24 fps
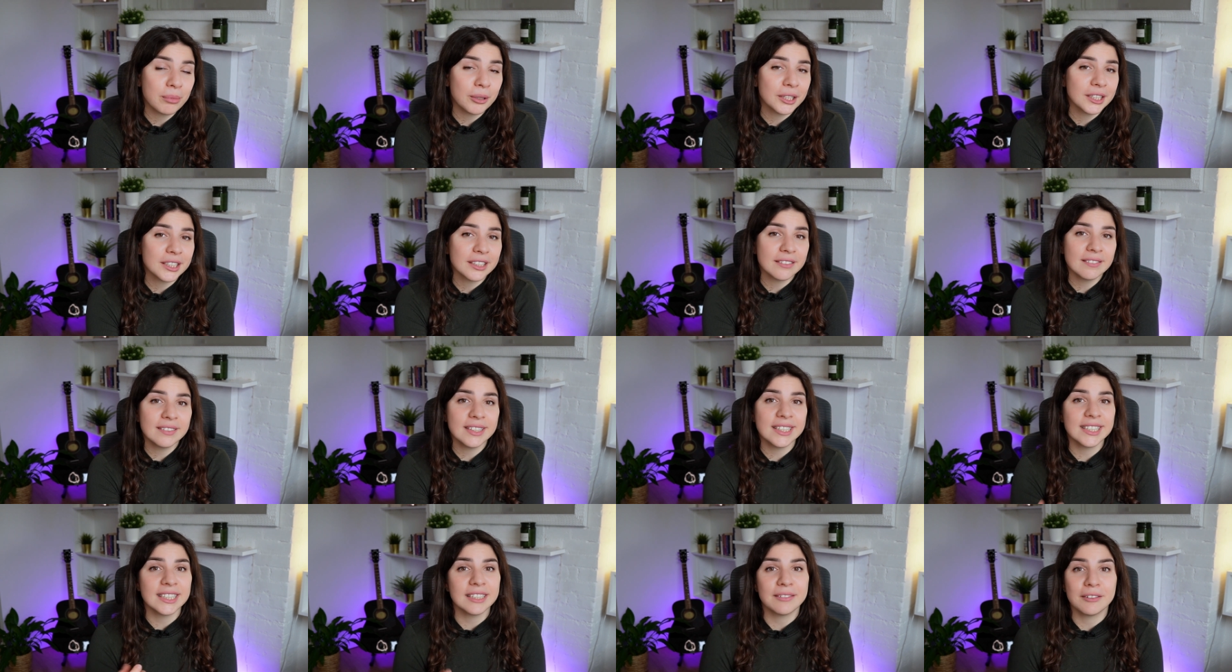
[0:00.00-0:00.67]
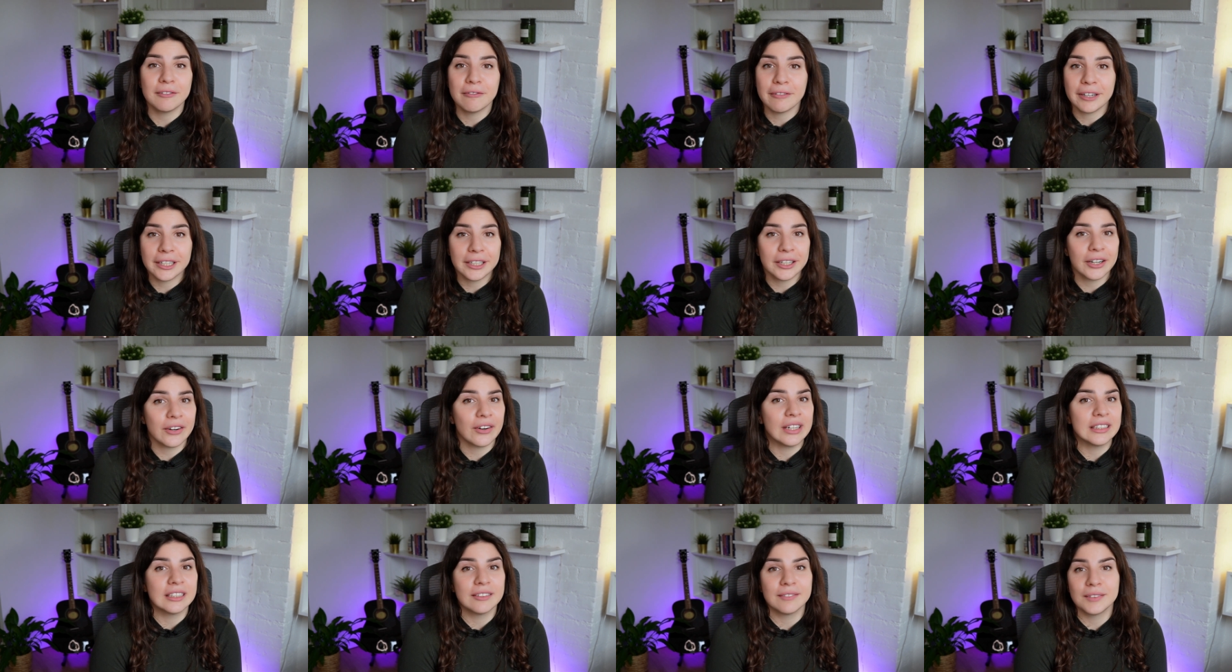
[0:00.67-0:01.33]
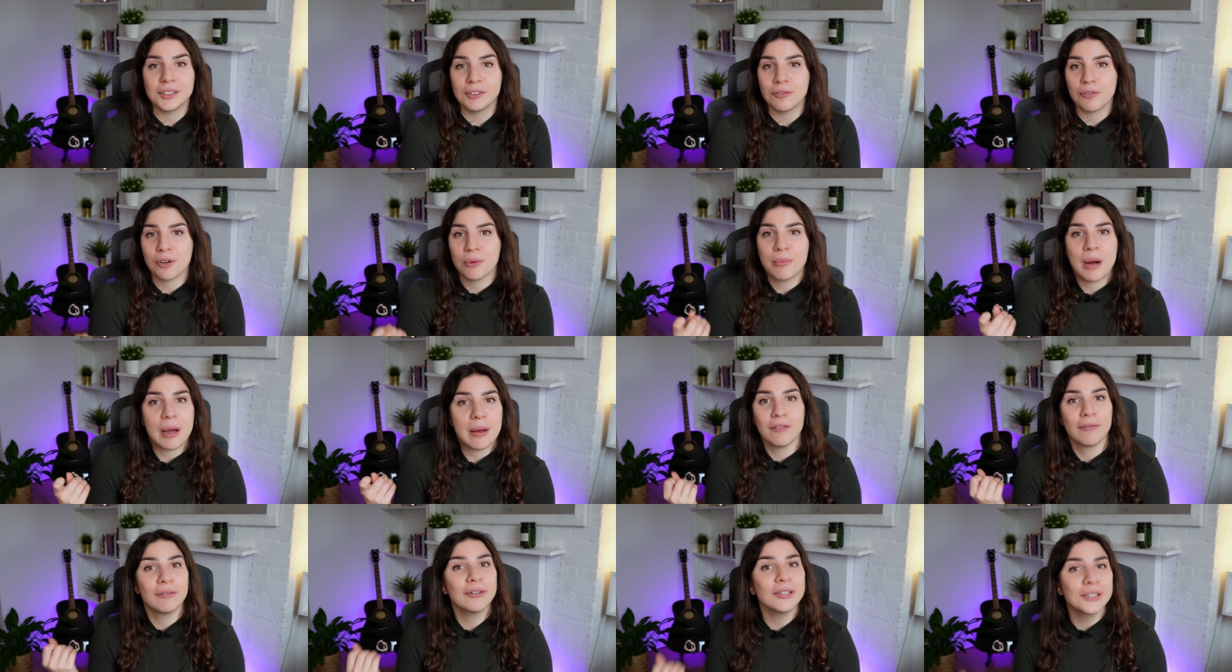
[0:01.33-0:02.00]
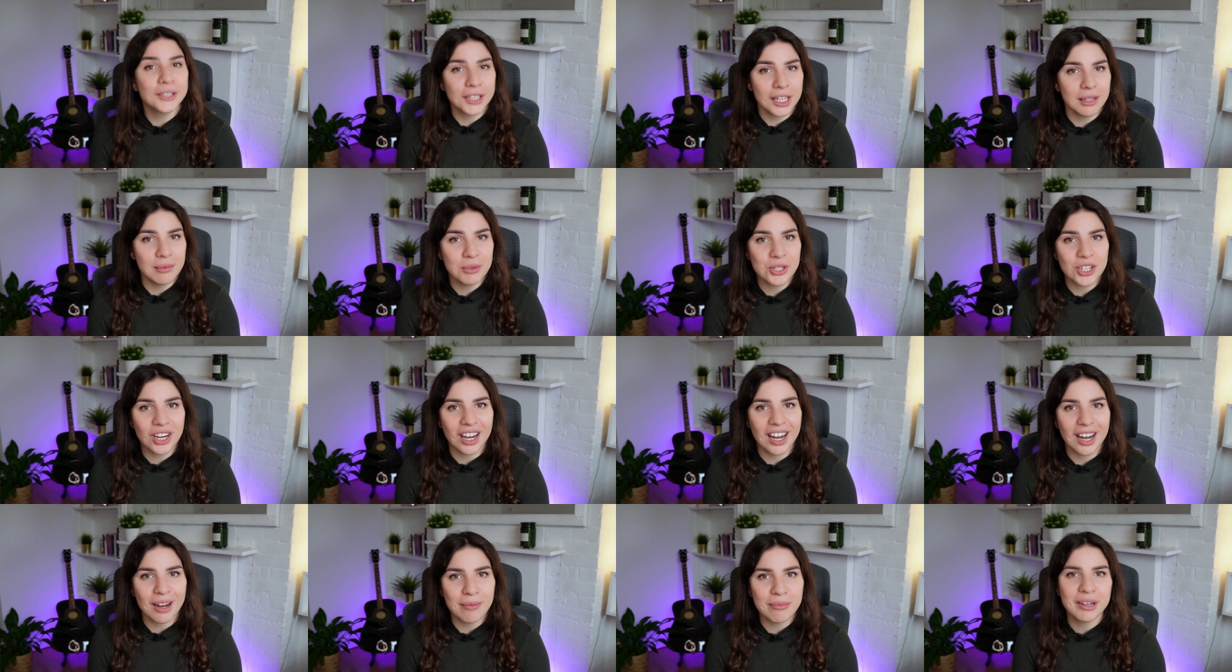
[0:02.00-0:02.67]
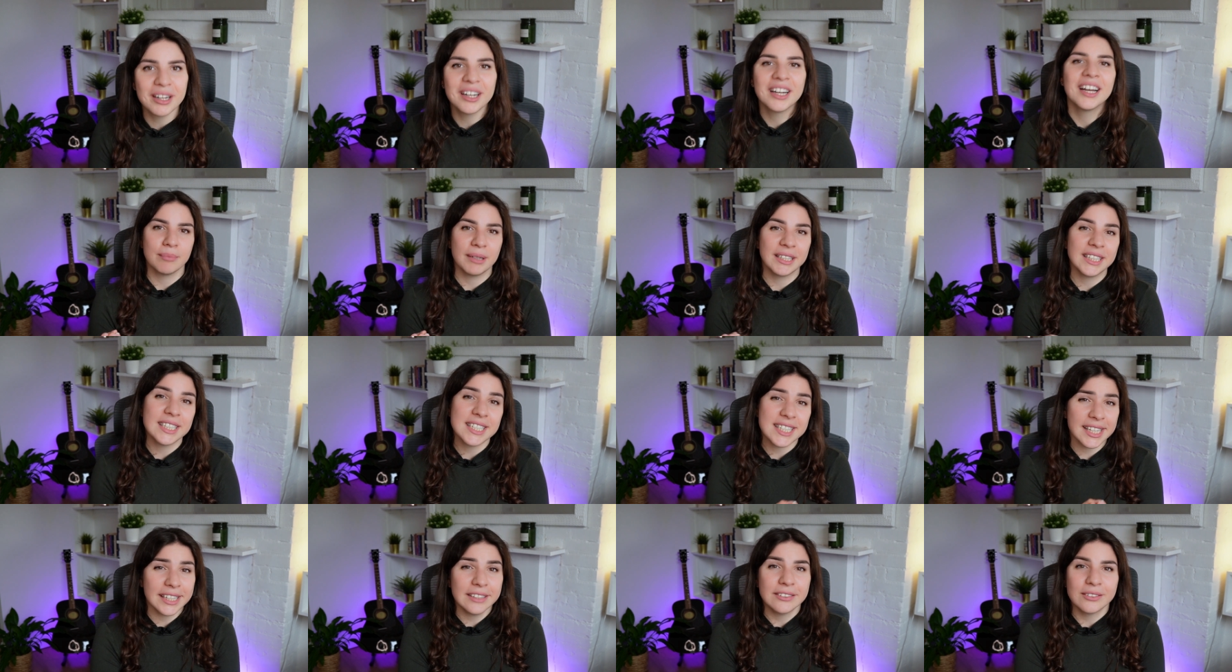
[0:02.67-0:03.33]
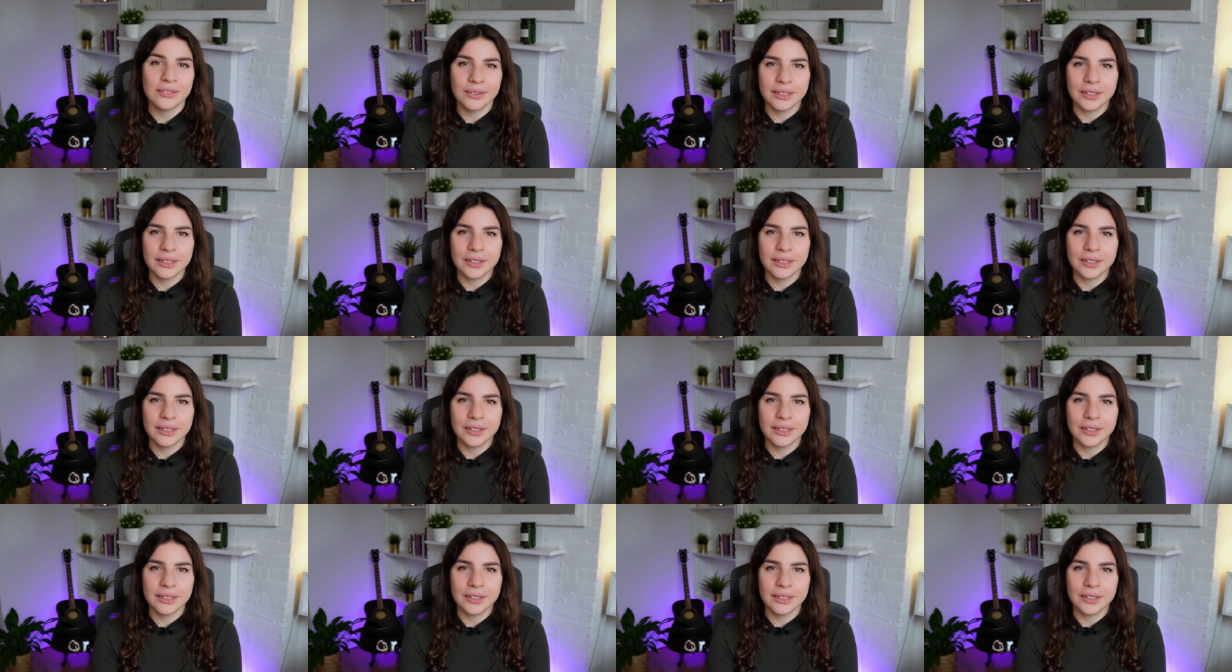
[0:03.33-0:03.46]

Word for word: Personally, it's even very relevant for my full-time job, but the skill